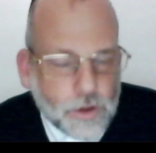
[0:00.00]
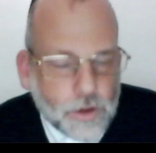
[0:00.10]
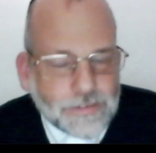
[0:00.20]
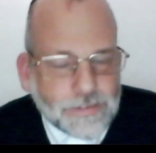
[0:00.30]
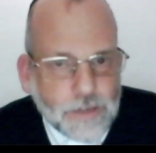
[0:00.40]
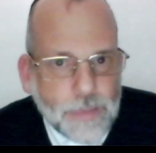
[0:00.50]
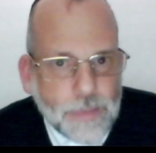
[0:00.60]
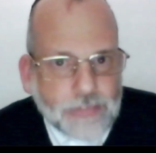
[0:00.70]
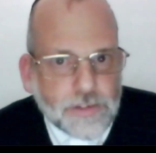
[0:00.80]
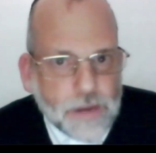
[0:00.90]
goes to sleep, he
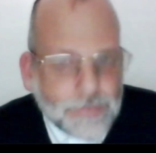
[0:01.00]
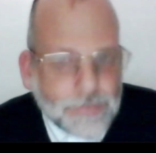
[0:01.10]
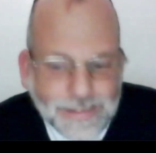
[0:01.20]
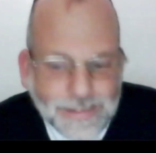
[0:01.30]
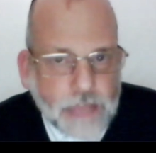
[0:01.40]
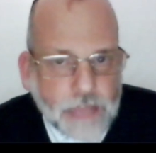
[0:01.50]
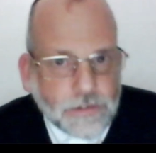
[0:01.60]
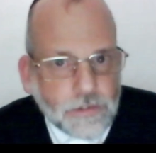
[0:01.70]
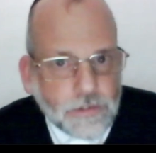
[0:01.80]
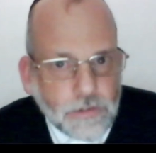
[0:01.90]
has a dream. He's a kid.